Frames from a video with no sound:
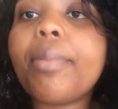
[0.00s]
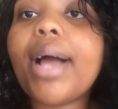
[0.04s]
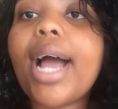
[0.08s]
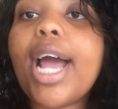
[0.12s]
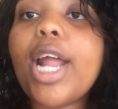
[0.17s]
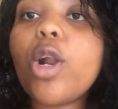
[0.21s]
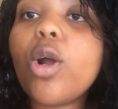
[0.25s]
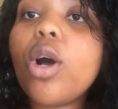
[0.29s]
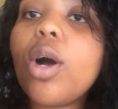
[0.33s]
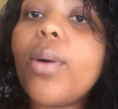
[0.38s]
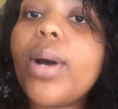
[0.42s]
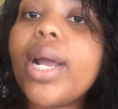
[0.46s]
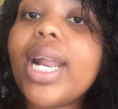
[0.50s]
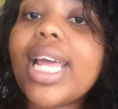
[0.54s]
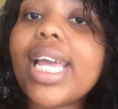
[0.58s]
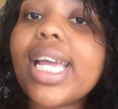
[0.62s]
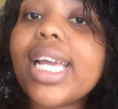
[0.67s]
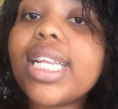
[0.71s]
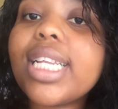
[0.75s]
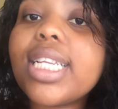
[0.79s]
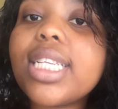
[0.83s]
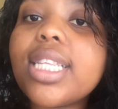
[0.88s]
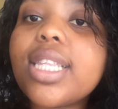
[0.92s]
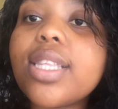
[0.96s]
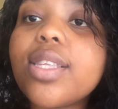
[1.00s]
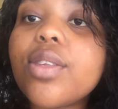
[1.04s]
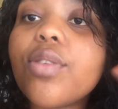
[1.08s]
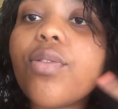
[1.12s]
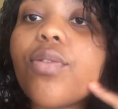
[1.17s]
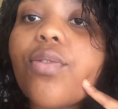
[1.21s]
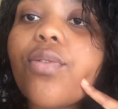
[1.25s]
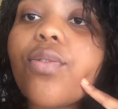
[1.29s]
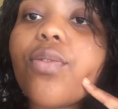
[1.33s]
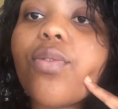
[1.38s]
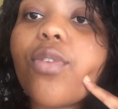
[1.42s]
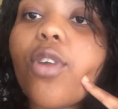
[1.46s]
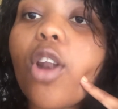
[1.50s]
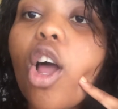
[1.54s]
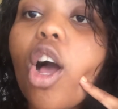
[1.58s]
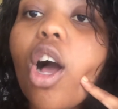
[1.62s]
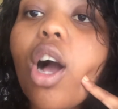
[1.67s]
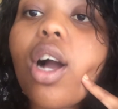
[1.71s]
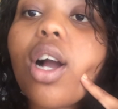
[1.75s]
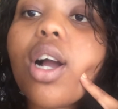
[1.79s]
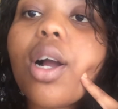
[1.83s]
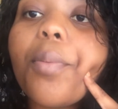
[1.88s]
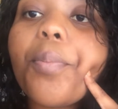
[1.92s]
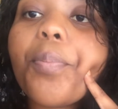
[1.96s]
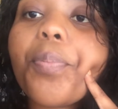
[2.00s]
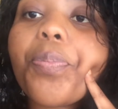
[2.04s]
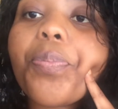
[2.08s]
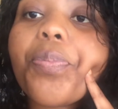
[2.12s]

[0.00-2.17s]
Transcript: I know I want to edit this vlog.